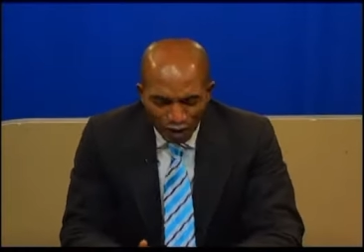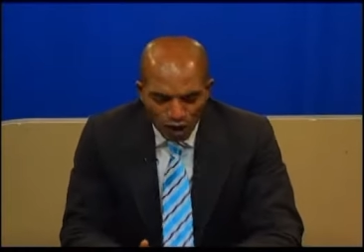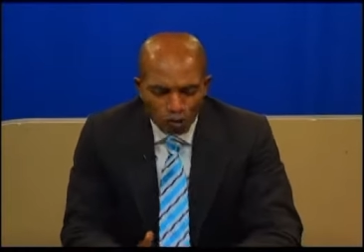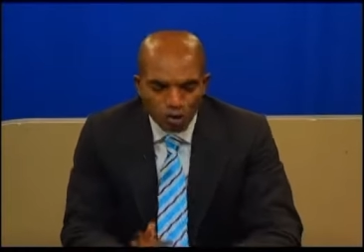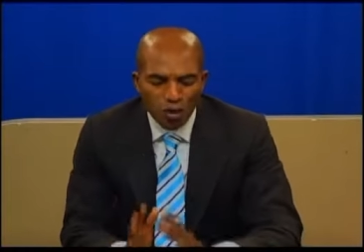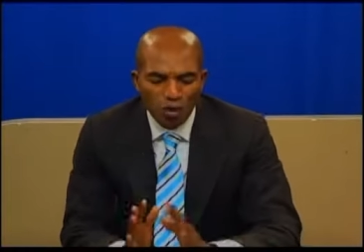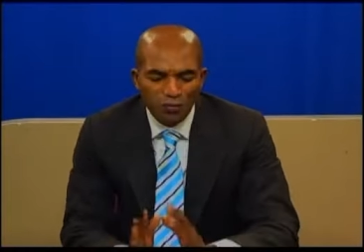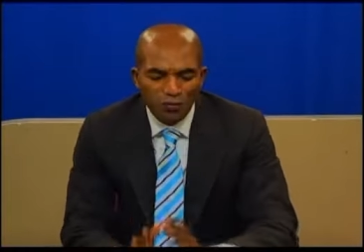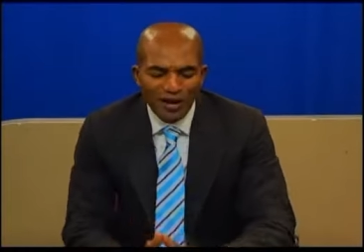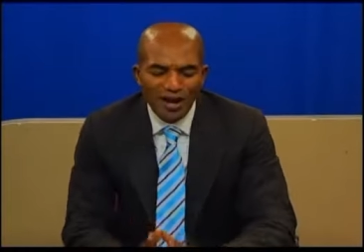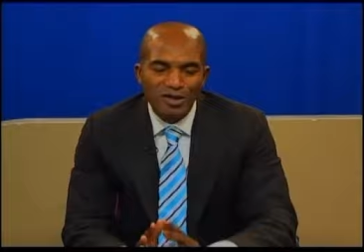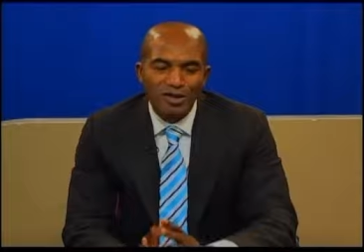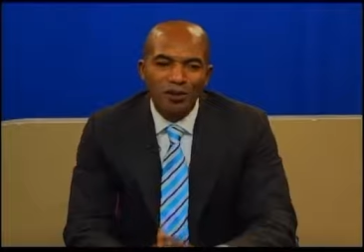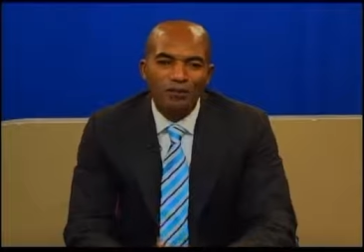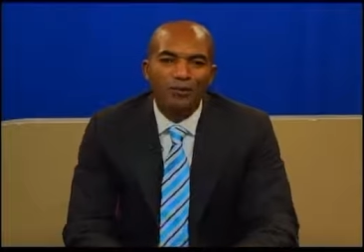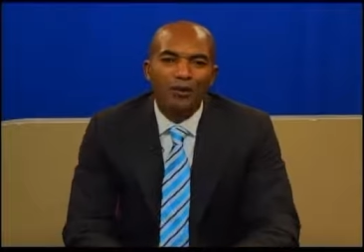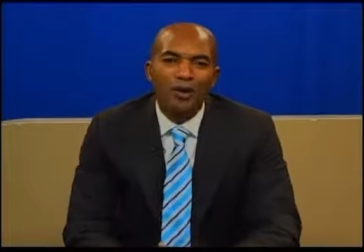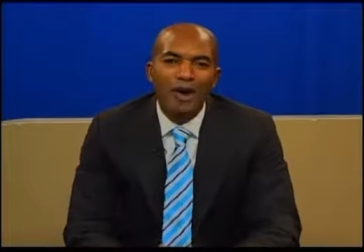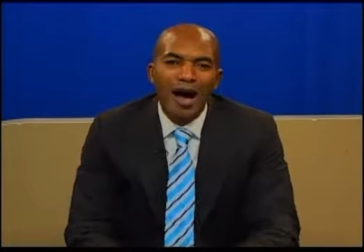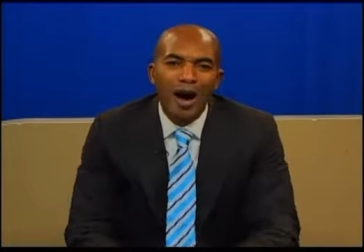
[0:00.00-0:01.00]
So, first
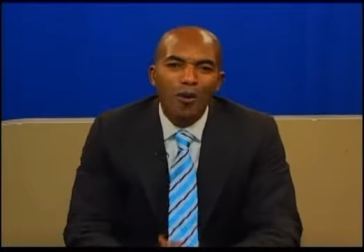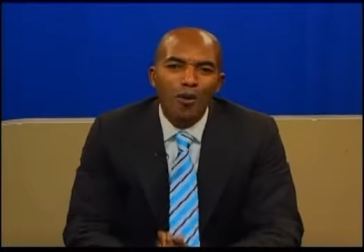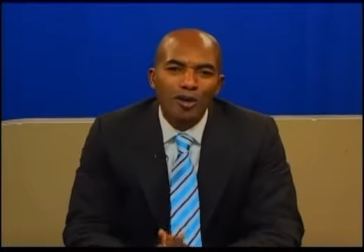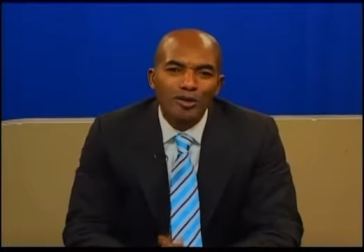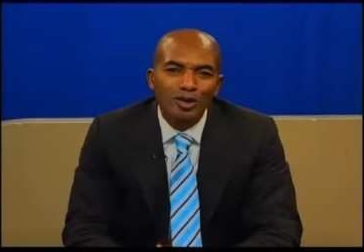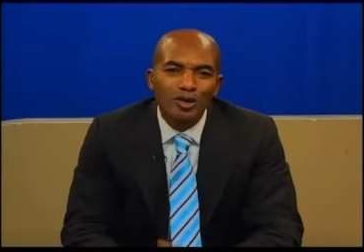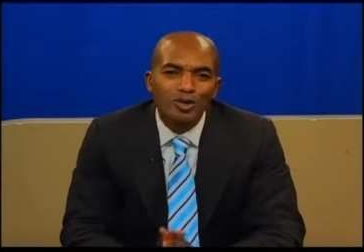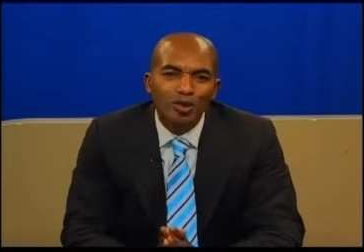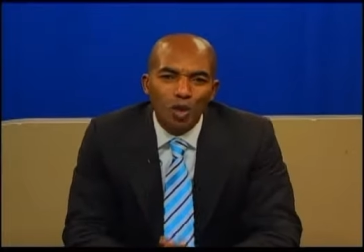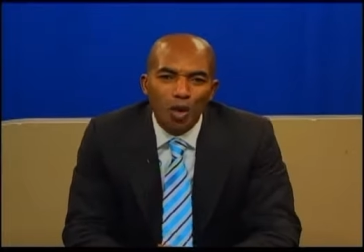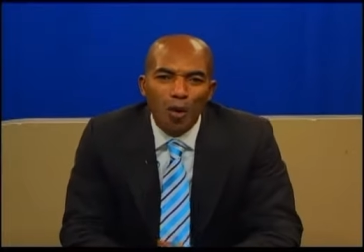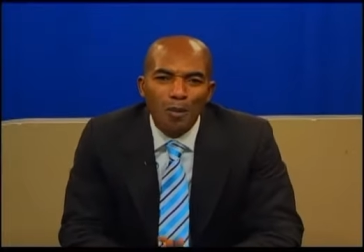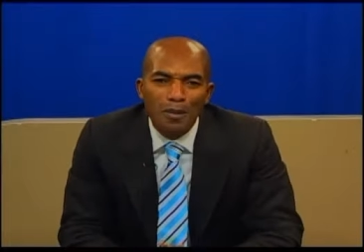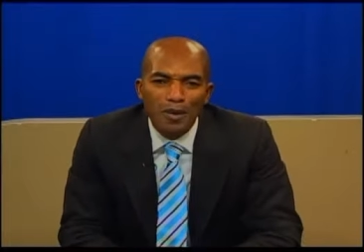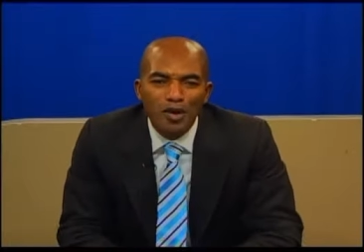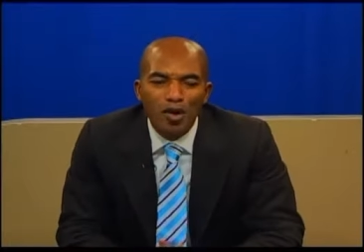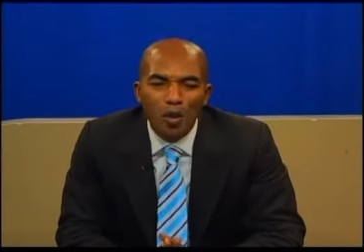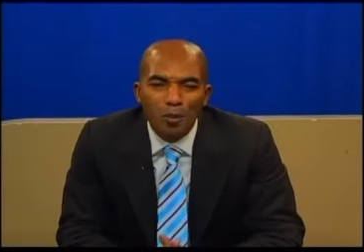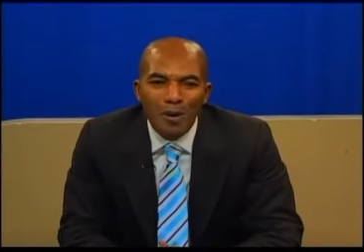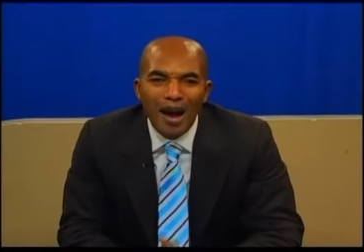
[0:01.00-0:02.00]
of all, I want you to
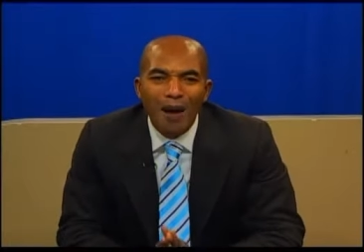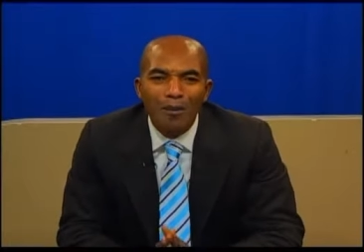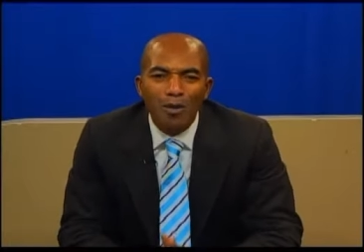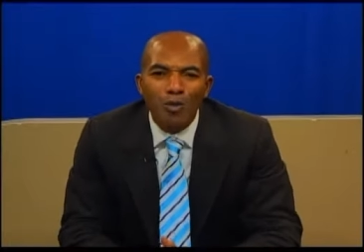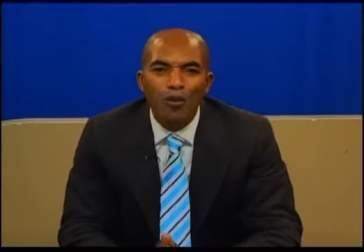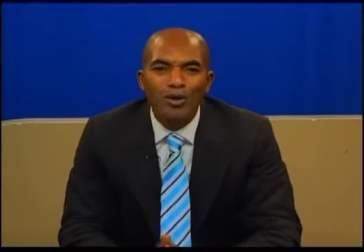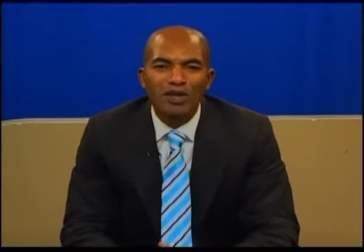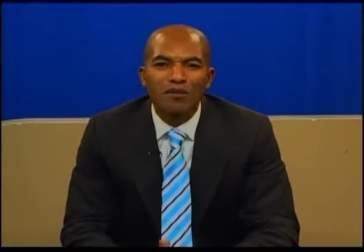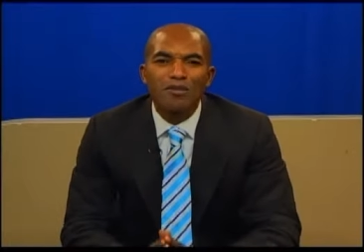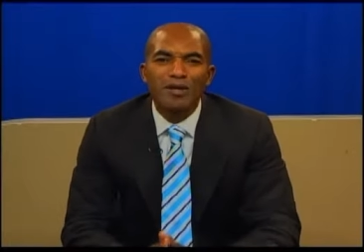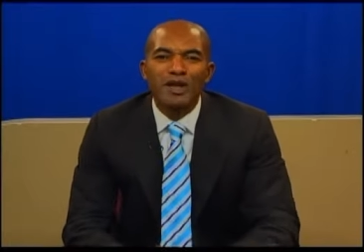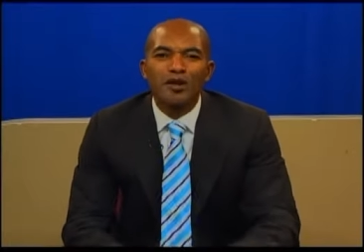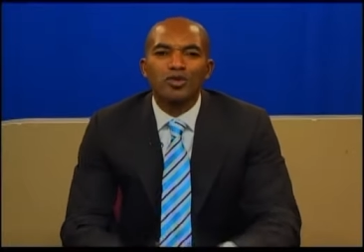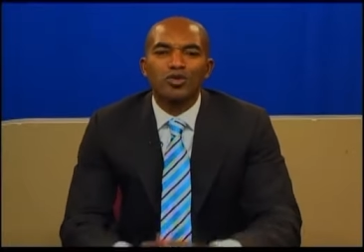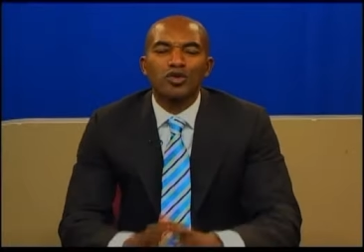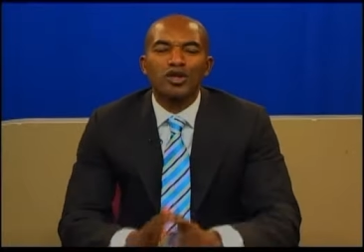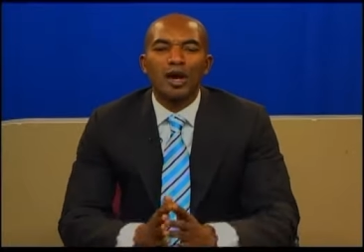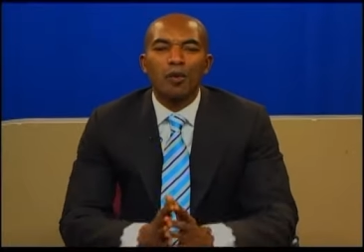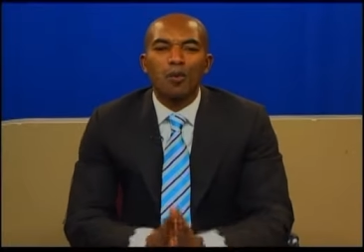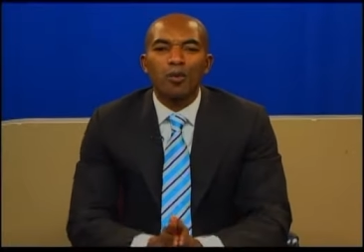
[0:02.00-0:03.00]
open your Bible with me
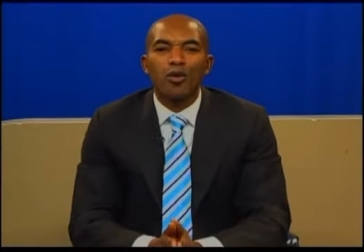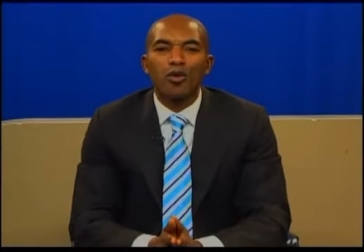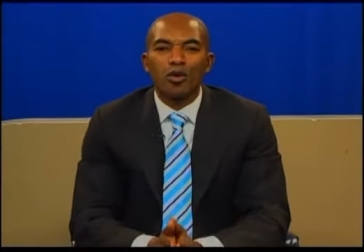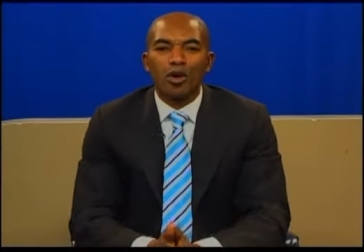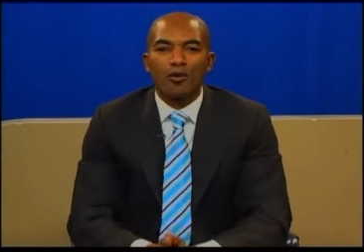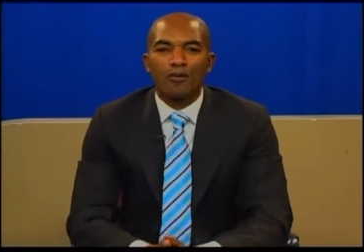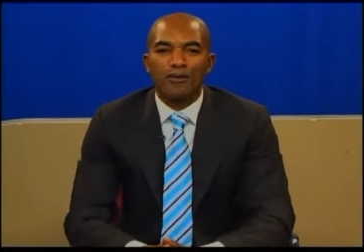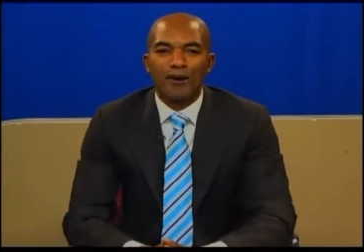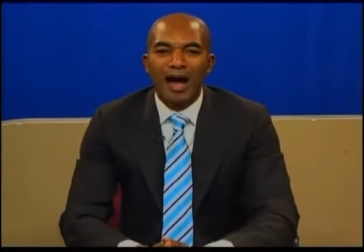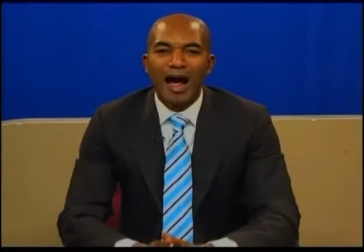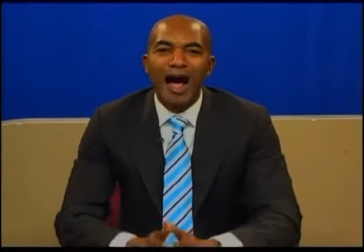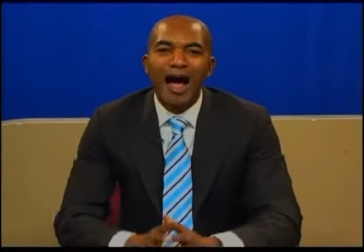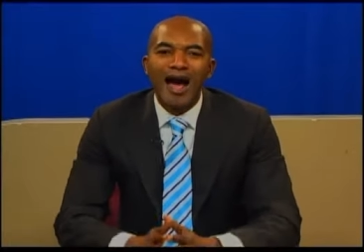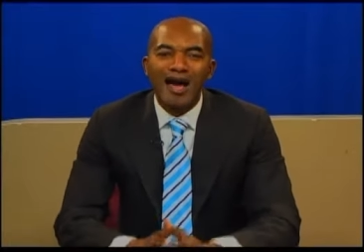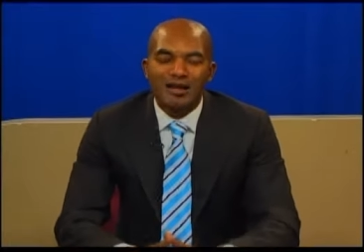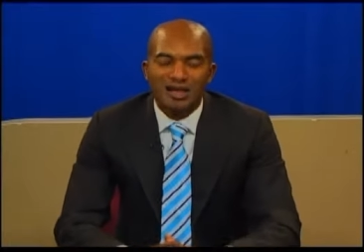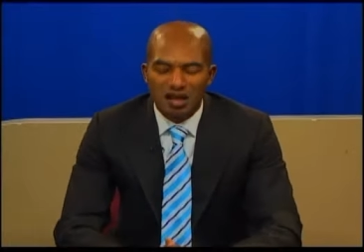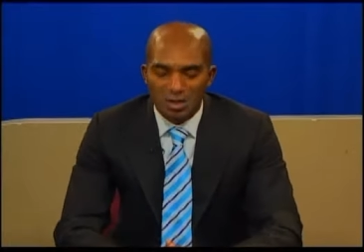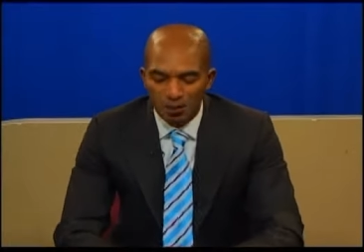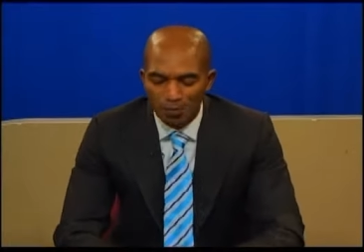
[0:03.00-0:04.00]
to the book of
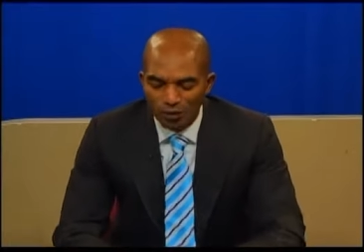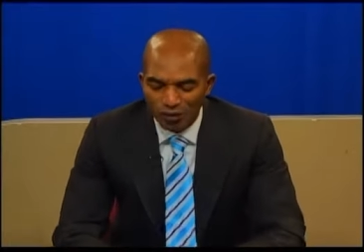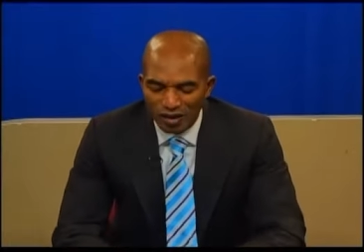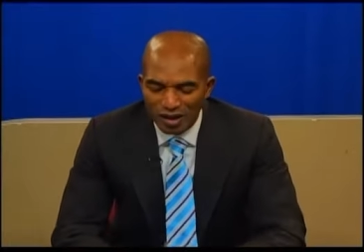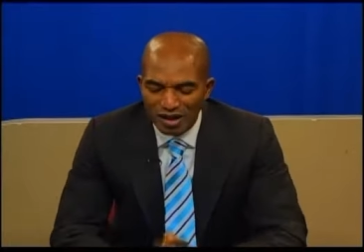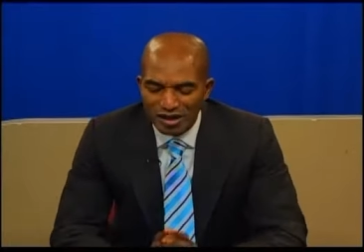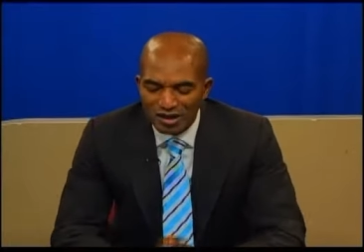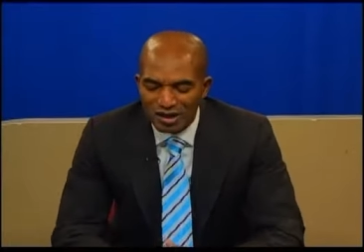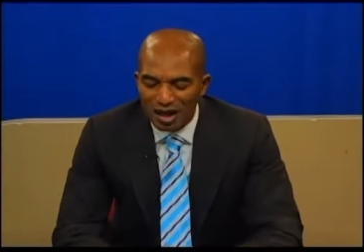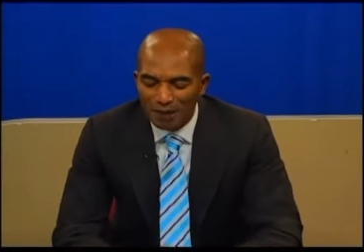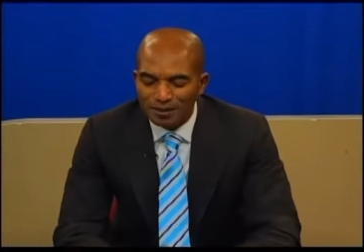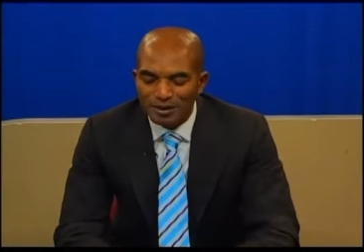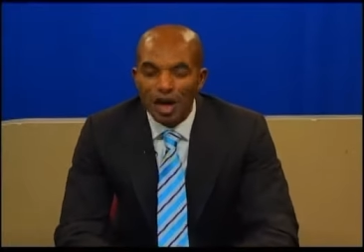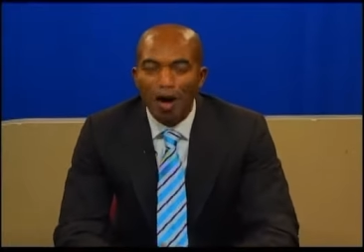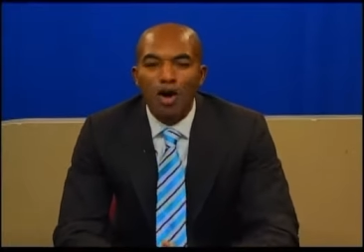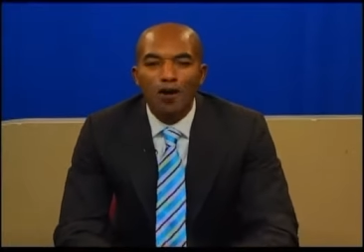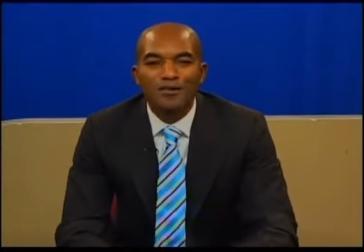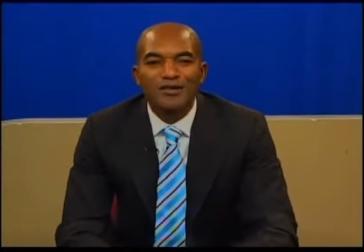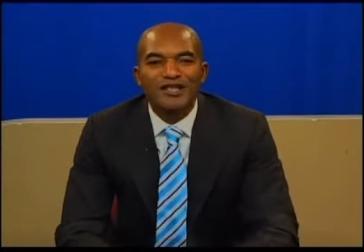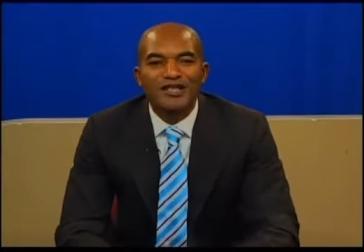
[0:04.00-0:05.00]
Acts, the chapter
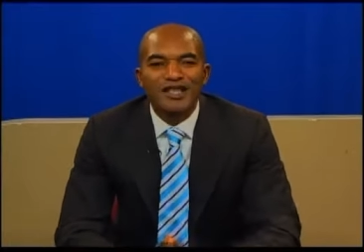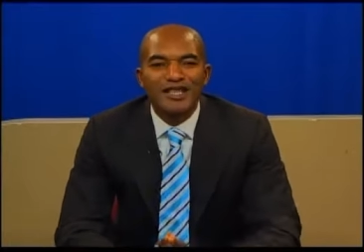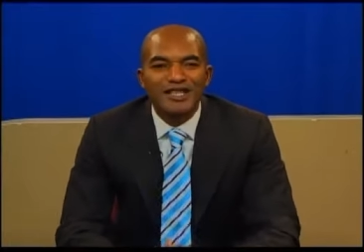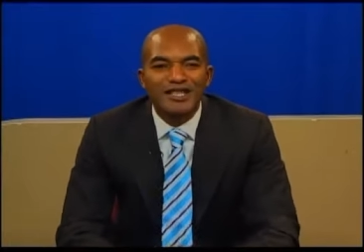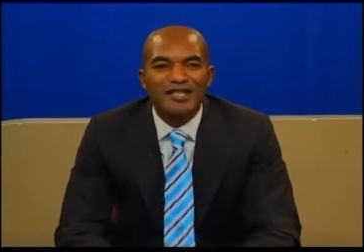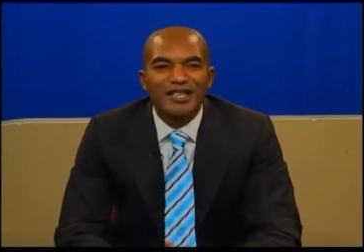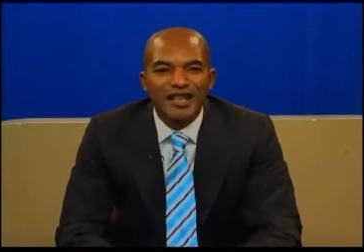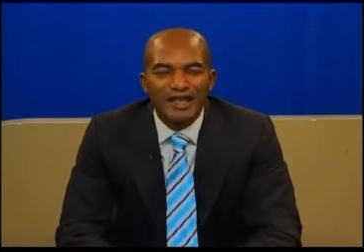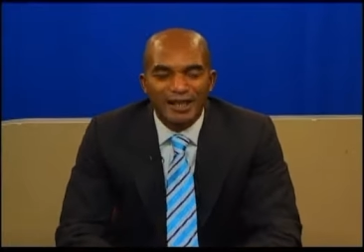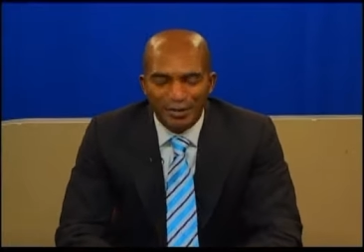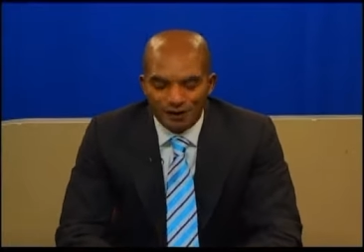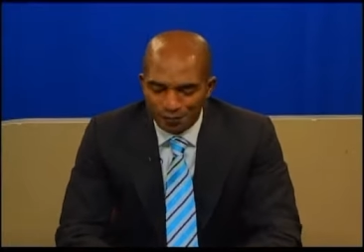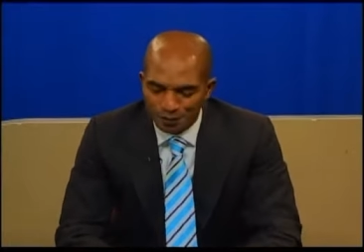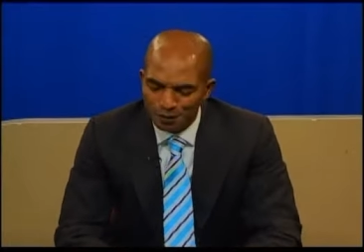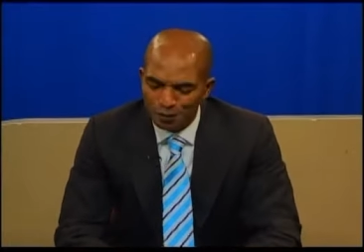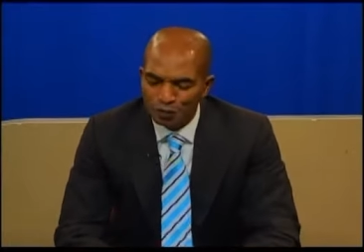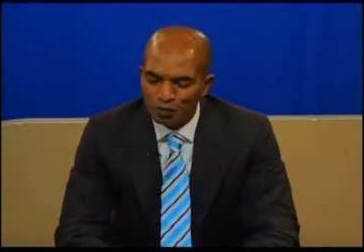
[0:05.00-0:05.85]
of 16,